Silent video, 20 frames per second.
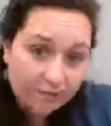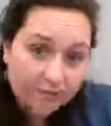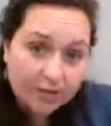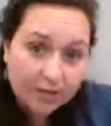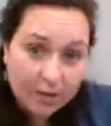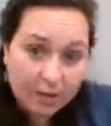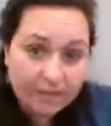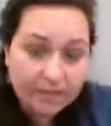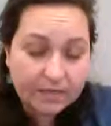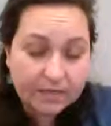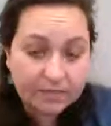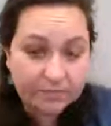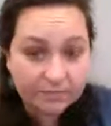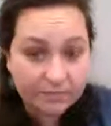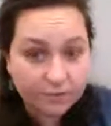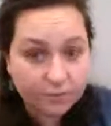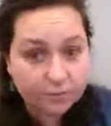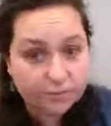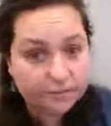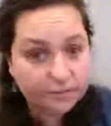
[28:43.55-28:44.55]
you know, I mean, if
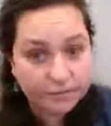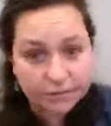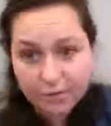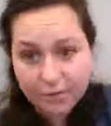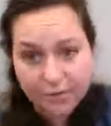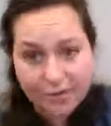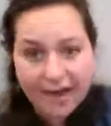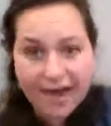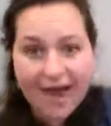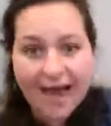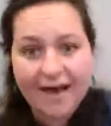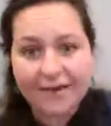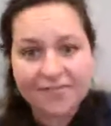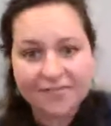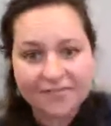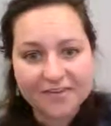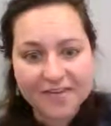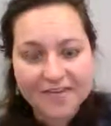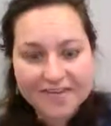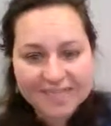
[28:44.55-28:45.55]
you don't
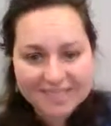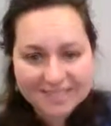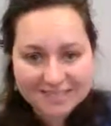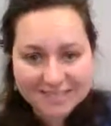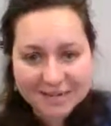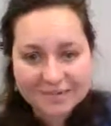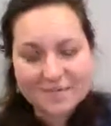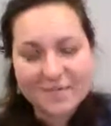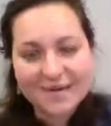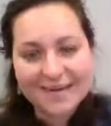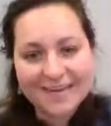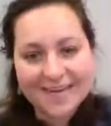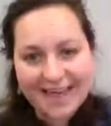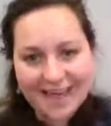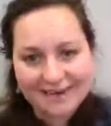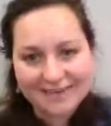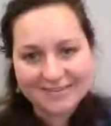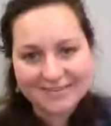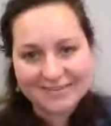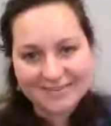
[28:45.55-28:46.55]
have somebody
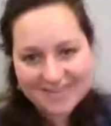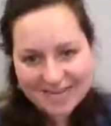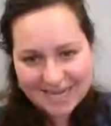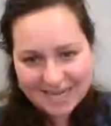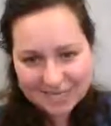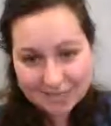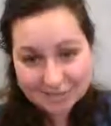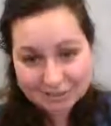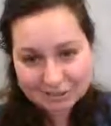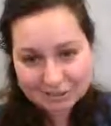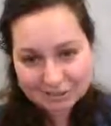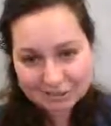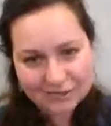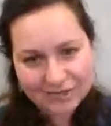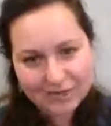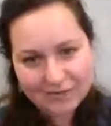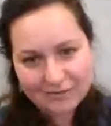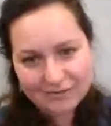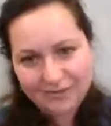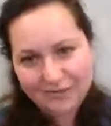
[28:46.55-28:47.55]
else take on your
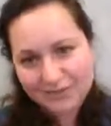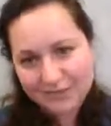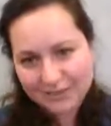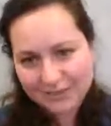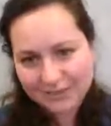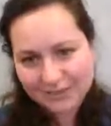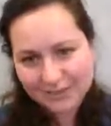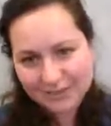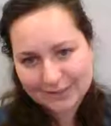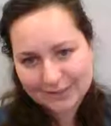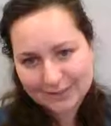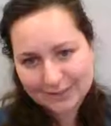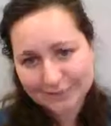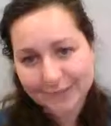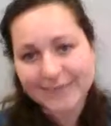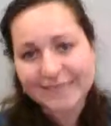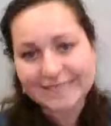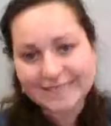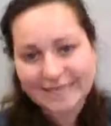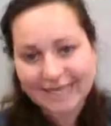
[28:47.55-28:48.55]
grief if there isn't a
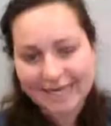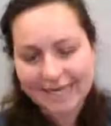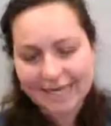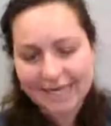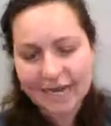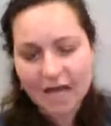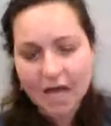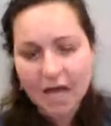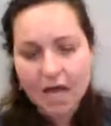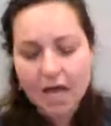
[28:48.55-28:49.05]
reason,